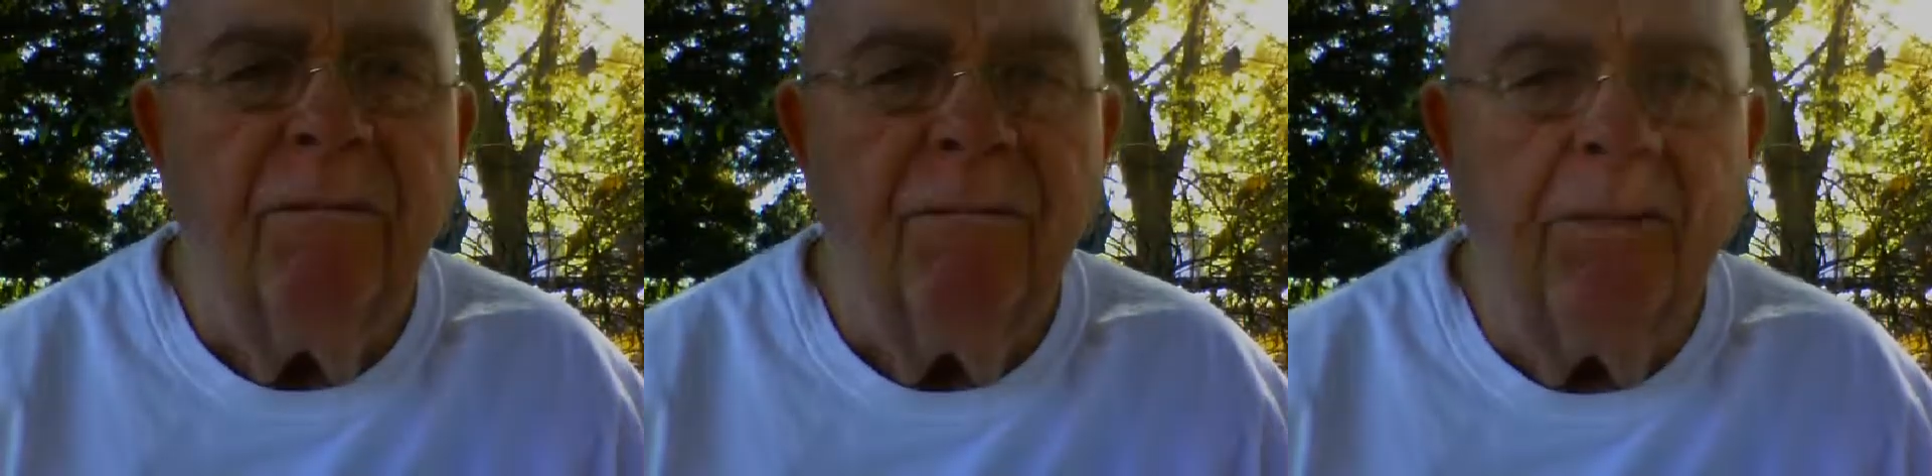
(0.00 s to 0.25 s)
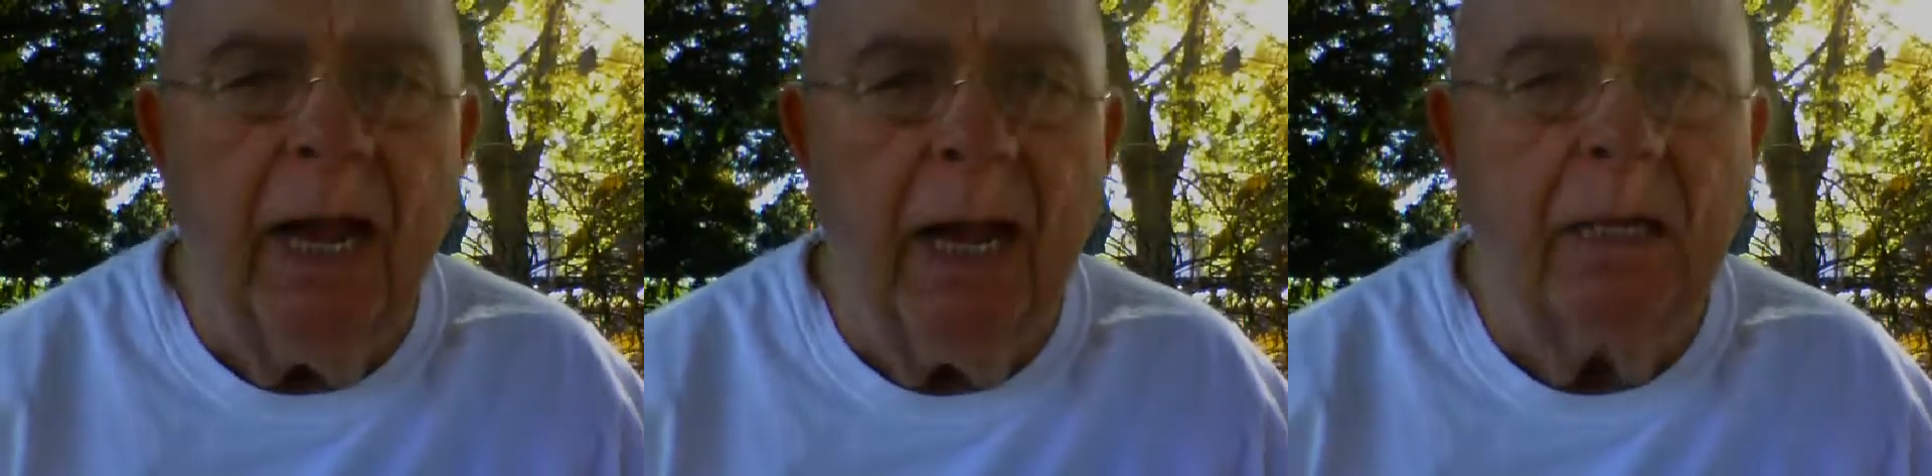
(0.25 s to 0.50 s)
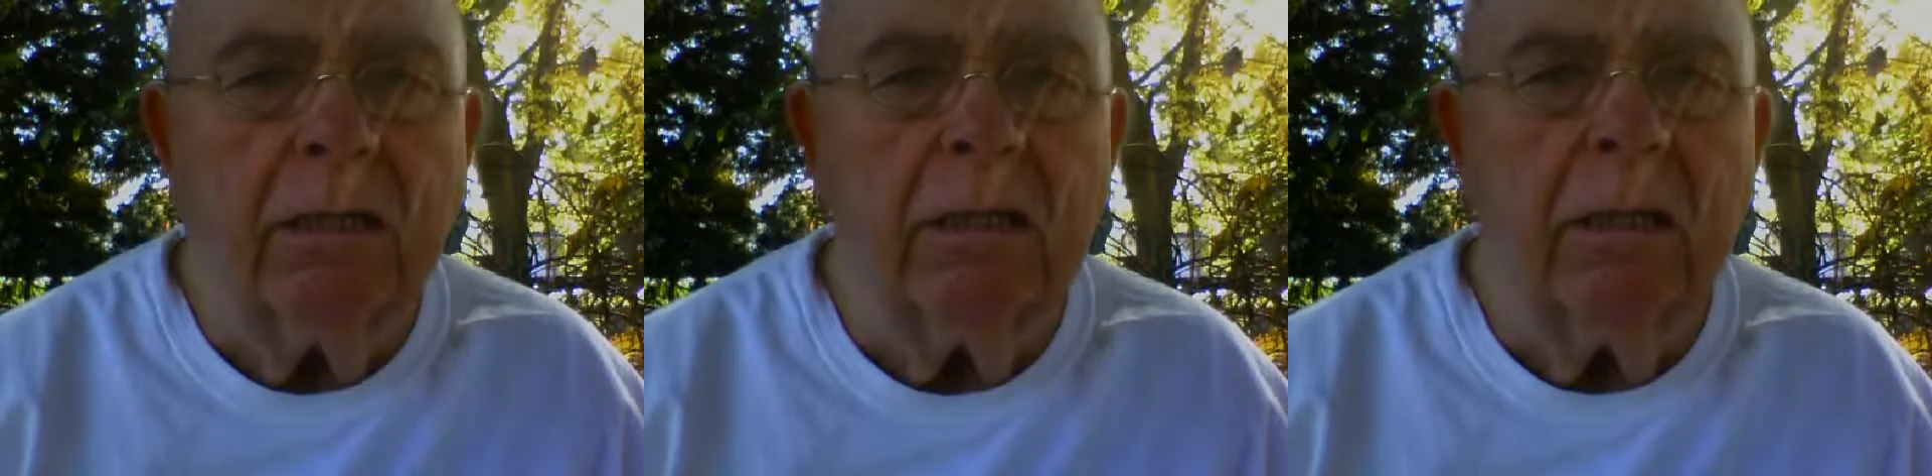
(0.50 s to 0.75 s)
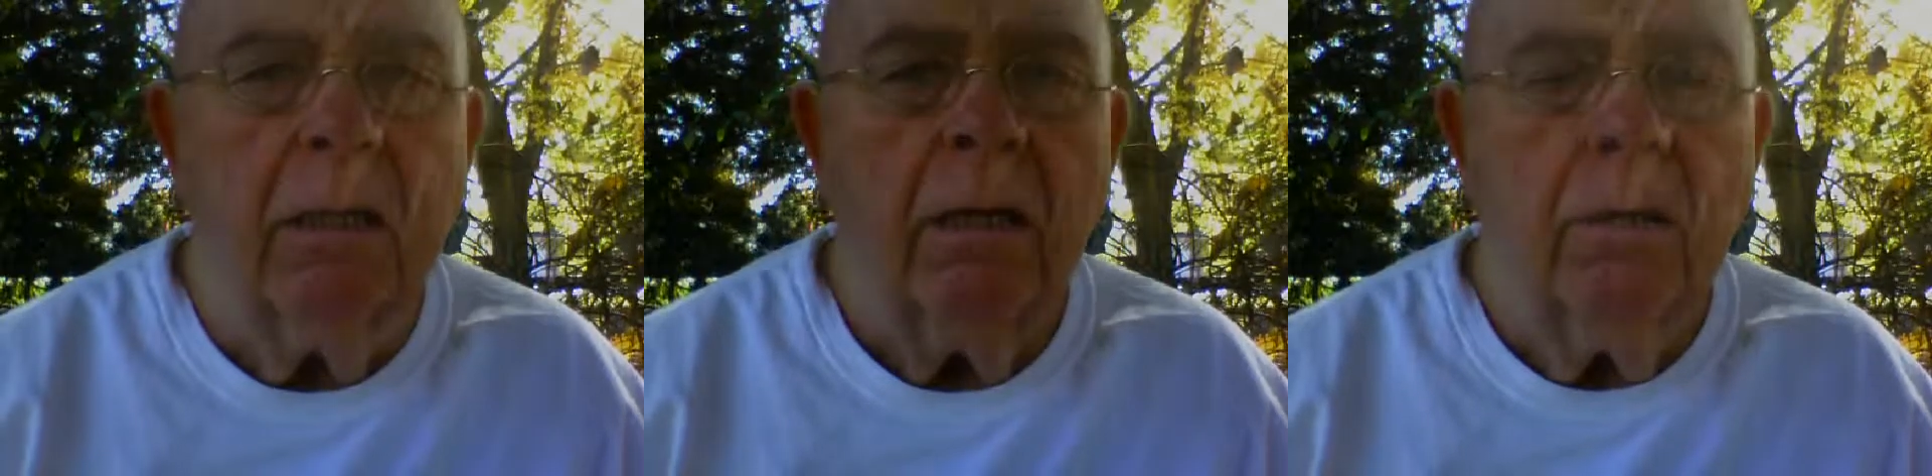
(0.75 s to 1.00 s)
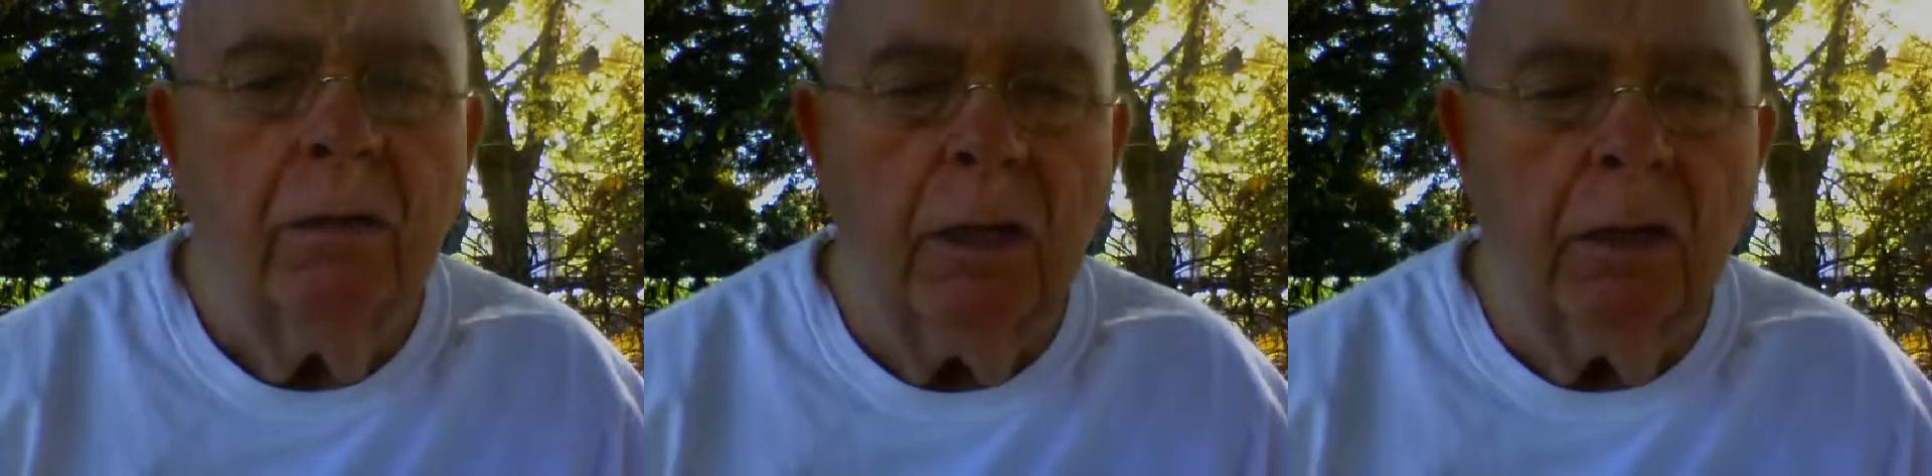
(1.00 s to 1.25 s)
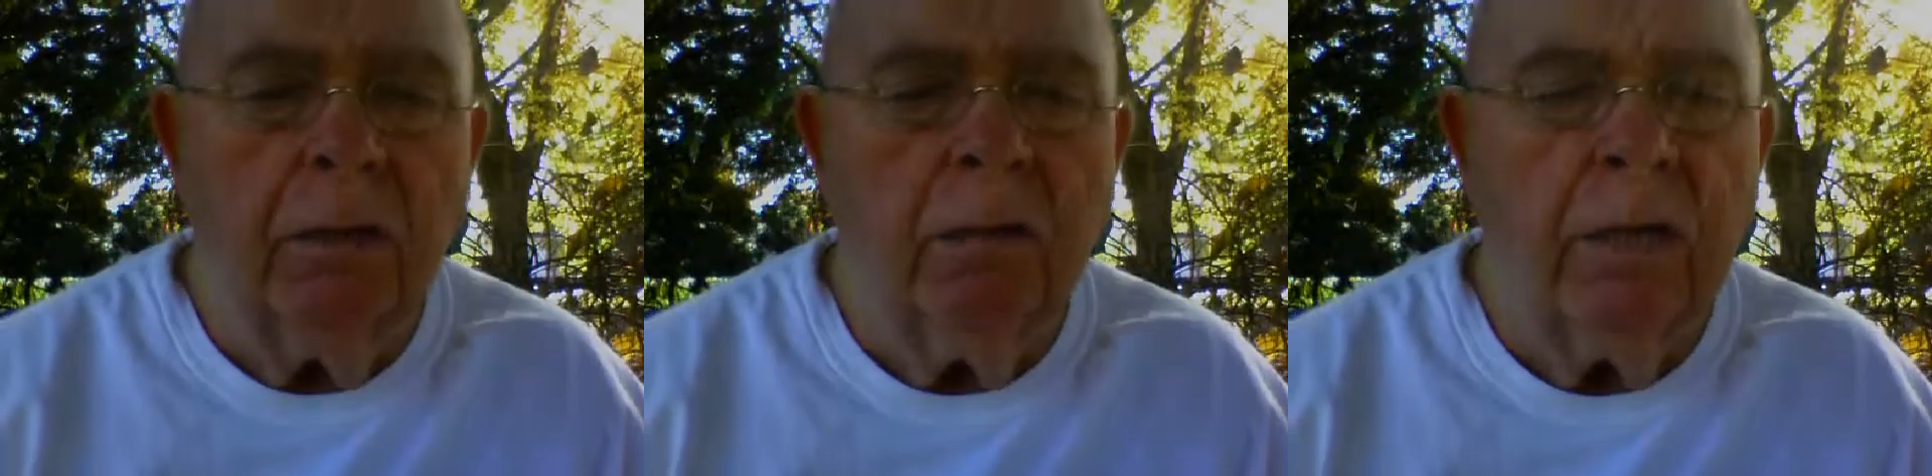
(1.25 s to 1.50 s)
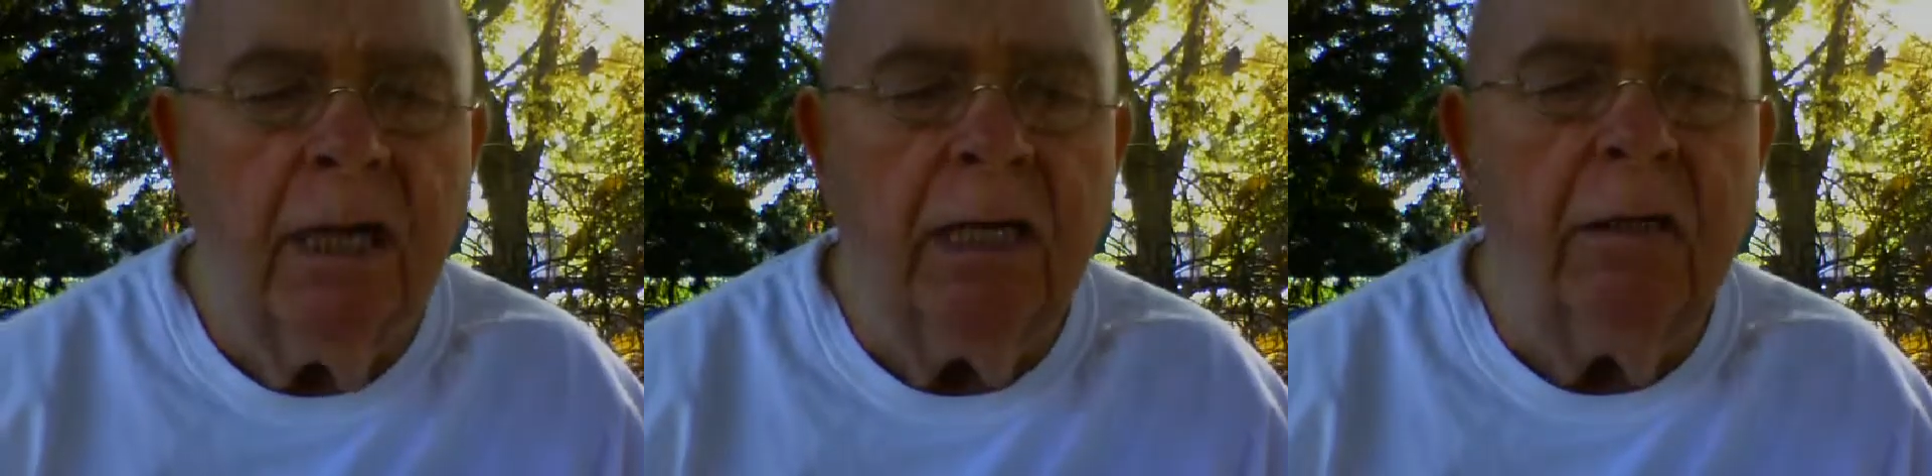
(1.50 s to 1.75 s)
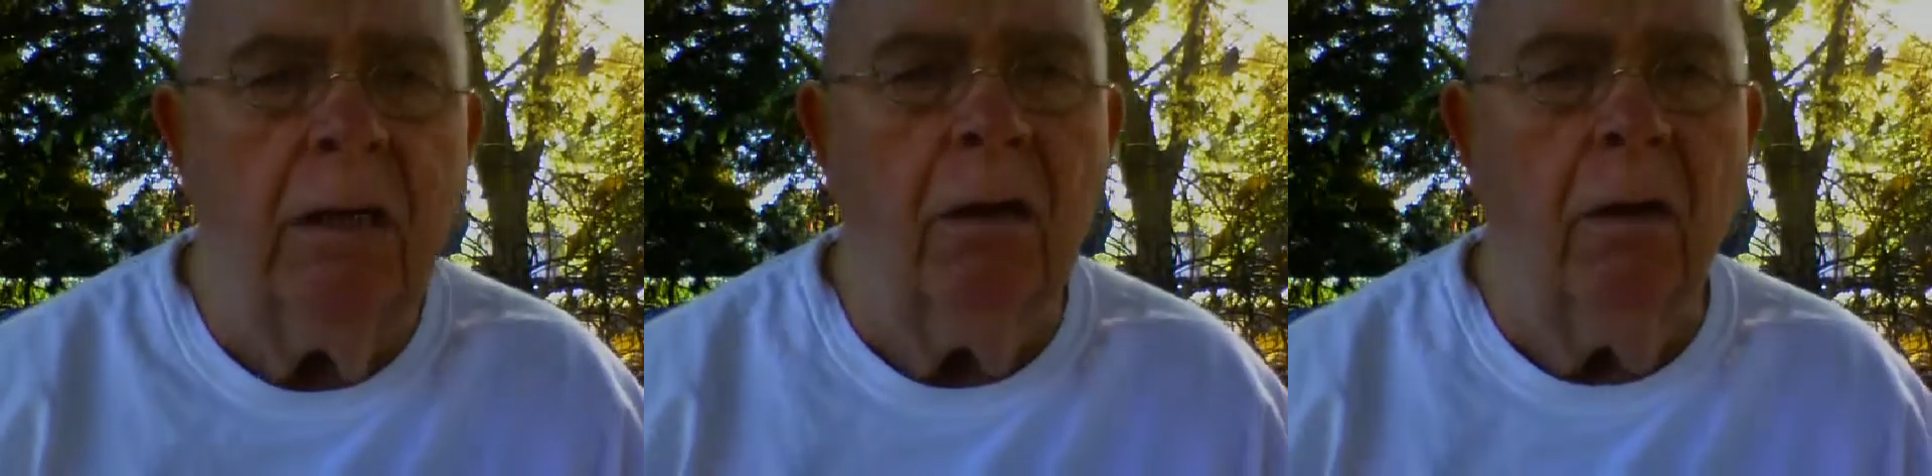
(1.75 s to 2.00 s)
facts that you
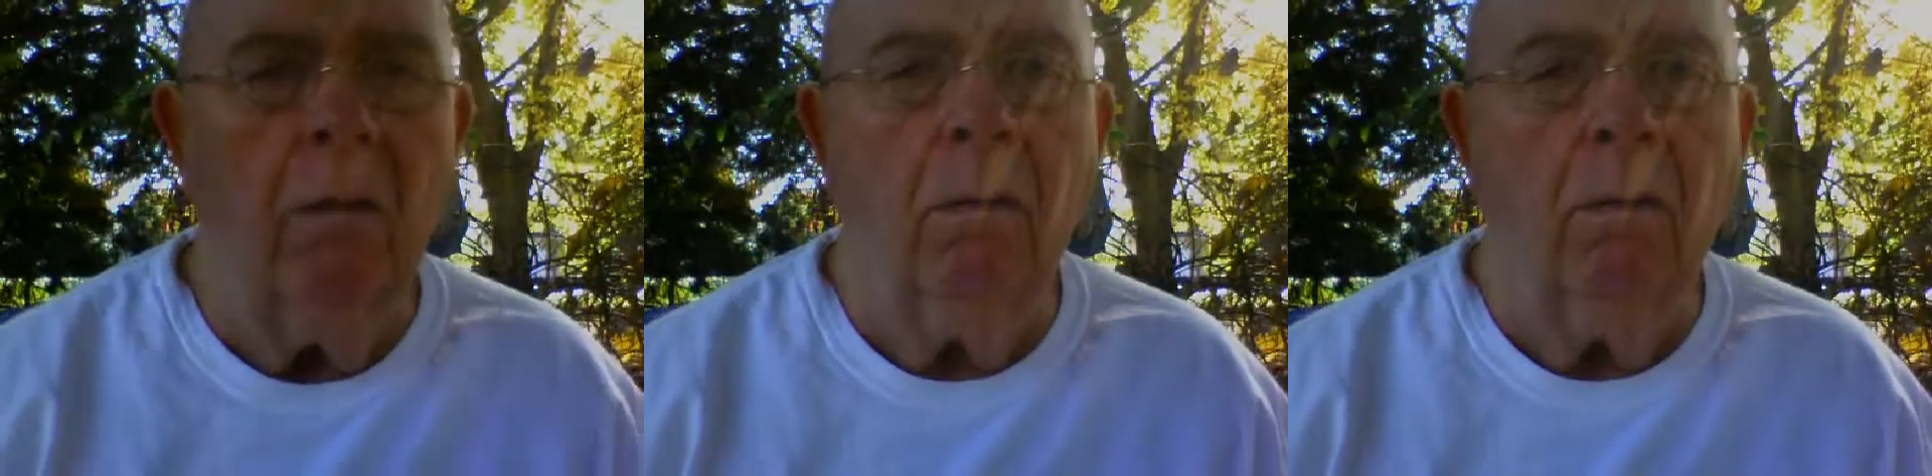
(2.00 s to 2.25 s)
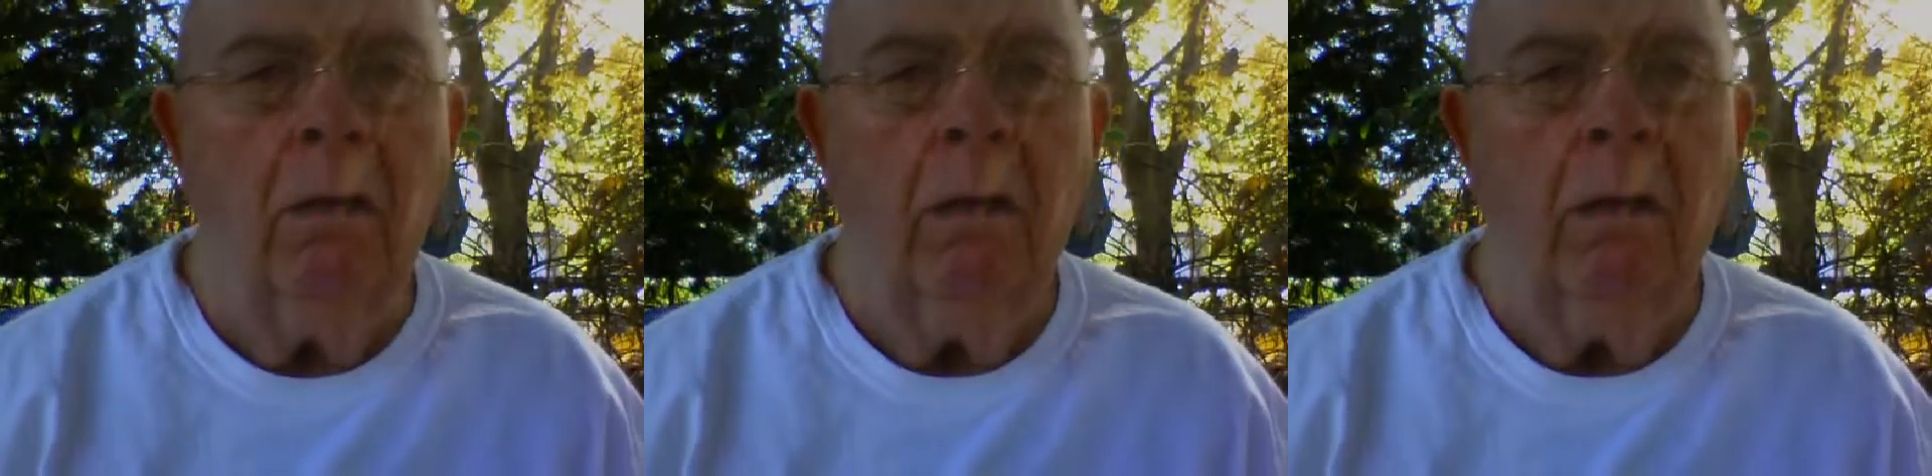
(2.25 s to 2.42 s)
need to know